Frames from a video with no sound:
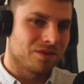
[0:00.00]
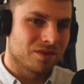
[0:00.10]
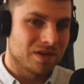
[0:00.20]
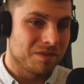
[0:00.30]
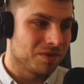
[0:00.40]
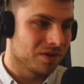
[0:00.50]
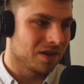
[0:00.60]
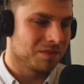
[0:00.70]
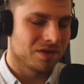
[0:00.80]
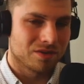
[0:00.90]
C
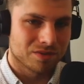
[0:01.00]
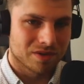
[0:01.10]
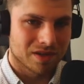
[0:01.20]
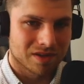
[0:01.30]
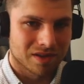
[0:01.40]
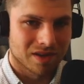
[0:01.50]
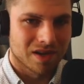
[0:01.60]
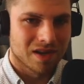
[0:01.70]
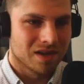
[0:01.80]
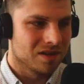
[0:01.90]
programmer knows that
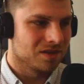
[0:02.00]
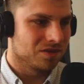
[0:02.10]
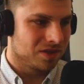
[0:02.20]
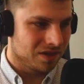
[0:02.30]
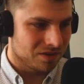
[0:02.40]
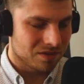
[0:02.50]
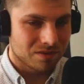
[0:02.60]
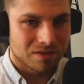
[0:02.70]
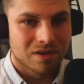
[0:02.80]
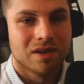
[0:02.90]

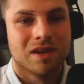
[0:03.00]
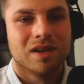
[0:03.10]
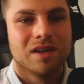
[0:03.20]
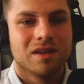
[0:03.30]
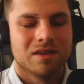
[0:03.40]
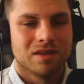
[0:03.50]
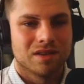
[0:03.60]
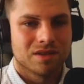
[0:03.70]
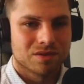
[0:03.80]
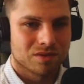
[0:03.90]
0
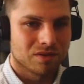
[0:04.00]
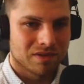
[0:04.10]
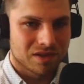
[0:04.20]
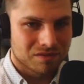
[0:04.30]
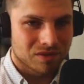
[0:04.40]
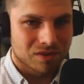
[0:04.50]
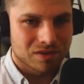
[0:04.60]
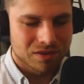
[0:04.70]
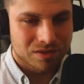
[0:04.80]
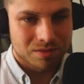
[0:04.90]
is always
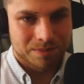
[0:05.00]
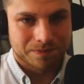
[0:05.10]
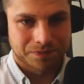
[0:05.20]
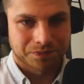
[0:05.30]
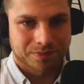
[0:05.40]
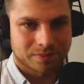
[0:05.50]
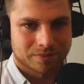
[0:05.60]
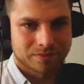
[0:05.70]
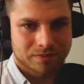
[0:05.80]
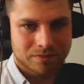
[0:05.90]
false
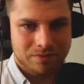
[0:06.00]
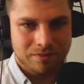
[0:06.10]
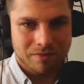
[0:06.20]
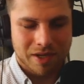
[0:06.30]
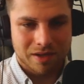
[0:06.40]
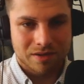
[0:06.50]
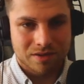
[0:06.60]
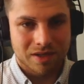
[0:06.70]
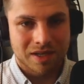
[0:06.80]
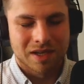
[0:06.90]
in
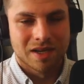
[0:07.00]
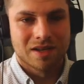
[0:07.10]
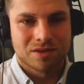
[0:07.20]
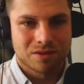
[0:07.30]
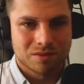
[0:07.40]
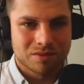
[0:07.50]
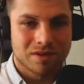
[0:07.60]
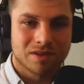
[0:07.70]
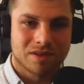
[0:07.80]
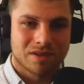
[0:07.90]
C. So
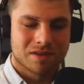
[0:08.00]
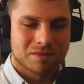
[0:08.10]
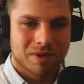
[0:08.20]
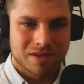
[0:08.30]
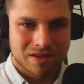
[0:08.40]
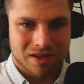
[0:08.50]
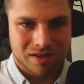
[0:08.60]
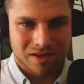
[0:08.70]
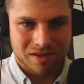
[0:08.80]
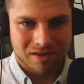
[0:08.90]
this is
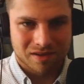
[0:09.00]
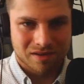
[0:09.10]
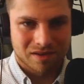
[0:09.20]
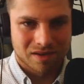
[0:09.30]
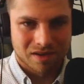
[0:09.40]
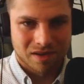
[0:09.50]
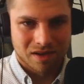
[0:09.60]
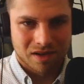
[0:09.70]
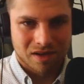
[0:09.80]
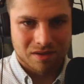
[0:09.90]
basically,
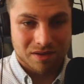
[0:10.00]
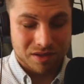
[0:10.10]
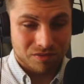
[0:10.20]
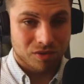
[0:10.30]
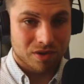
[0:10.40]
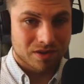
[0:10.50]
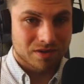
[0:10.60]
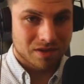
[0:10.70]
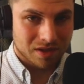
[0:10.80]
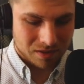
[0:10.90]
this works
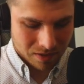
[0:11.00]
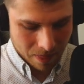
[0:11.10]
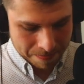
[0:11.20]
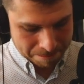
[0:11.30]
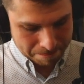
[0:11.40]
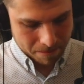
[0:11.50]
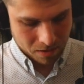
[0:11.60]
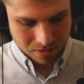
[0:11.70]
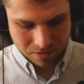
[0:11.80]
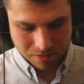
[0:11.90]
still,
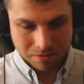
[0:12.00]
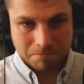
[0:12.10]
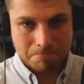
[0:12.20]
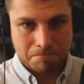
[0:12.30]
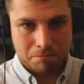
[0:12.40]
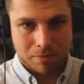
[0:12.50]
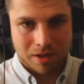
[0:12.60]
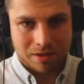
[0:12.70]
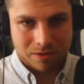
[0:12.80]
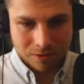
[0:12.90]

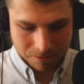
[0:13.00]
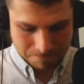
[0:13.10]
but